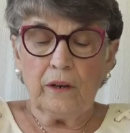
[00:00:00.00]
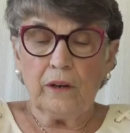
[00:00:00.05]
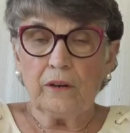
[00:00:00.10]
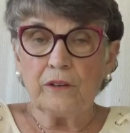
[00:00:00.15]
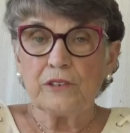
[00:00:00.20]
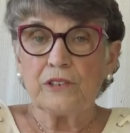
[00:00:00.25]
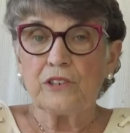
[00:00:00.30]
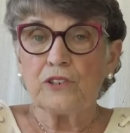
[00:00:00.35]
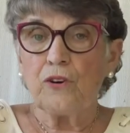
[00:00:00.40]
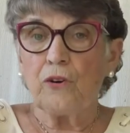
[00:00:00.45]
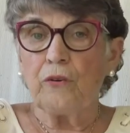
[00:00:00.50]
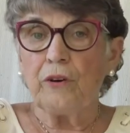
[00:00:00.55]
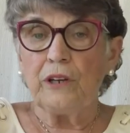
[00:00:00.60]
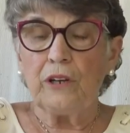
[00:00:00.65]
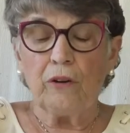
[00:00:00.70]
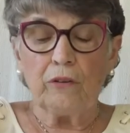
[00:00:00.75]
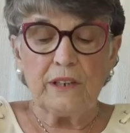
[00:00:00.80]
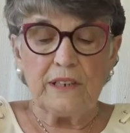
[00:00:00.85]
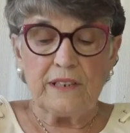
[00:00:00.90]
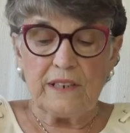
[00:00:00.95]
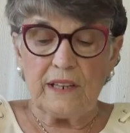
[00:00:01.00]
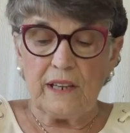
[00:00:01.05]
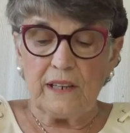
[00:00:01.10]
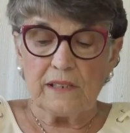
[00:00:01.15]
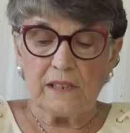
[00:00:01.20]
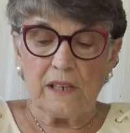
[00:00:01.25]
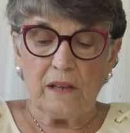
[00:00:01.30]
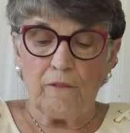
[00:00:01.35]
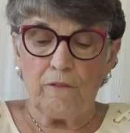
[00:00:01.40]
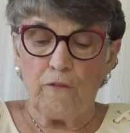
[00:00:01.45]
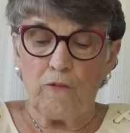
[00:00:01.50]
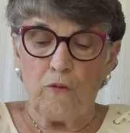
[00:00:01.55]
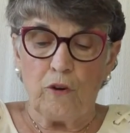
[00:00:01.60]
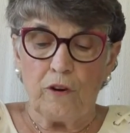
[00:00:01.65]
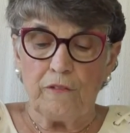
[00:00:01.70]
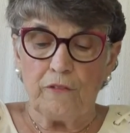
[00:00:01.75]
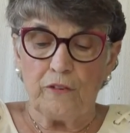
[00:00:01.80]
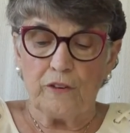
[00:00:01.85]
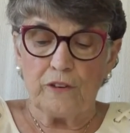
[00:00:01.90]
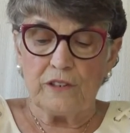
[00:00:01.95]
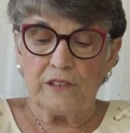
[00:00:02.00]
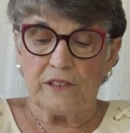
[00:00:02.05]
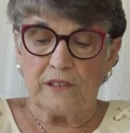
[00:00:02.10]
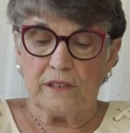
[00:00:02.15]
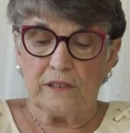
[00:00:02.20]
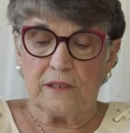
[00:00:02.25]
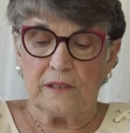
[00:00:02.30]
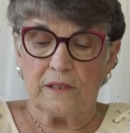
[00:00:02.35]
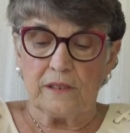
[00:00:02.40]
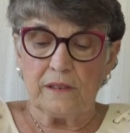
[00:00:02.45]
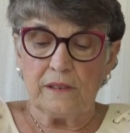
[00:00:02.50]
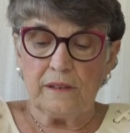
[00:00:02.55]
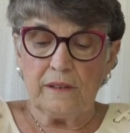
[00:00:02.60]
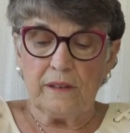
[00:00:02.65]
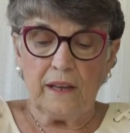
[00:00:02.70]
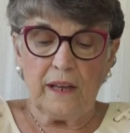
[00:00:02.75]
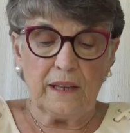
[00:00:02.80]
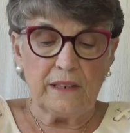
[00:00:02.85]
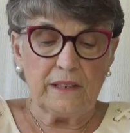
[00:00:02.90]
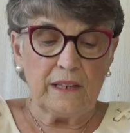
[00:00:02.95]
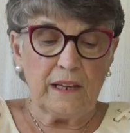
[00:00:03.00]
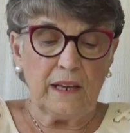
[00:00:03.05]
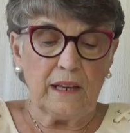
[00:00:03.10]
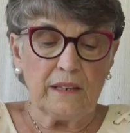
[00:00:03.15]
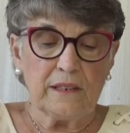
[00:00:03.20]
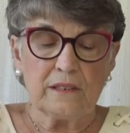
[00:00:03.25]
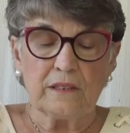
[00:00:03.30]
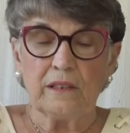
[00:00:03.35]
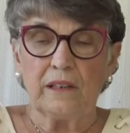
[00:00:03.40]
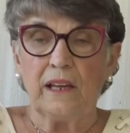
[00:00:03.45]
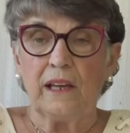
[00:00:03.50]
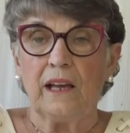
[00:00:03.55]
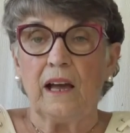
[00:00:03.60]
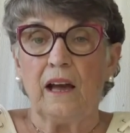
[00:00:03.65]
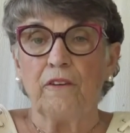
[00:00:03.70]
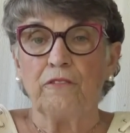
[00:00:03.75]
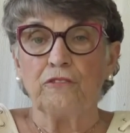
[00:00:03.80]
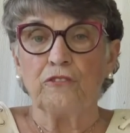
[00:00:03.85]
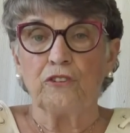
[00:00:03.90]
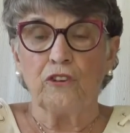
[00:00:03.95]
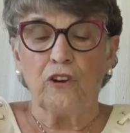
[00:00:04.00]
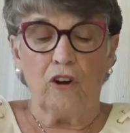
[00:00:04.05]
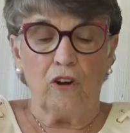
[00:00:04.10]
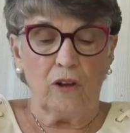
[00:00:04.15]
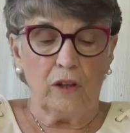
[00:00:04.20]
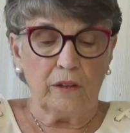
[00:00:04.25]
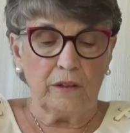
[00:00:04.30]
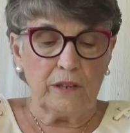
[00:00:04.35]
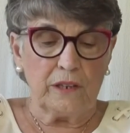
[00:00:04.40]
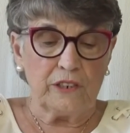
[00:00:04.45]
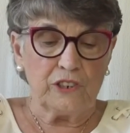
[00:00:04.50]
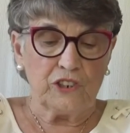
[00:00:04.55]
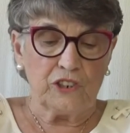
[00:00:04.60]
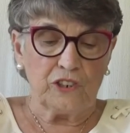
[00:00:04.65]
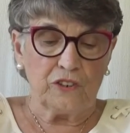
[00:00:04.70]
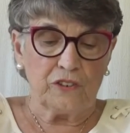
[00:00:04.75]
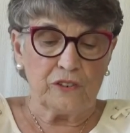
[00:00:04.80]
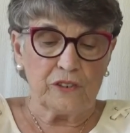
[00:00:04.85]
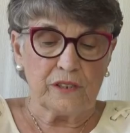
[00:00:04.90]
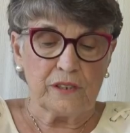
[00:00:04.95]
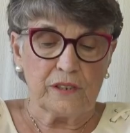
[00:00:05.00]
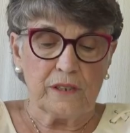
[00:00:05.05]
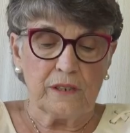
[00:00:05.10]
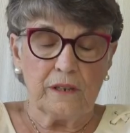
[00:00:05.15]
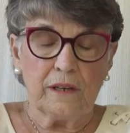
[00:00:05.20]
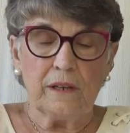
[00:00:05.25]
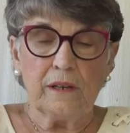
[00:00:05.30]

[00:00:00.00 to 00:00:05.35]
Her story only takes up 4 verses, and yet today, after all these years,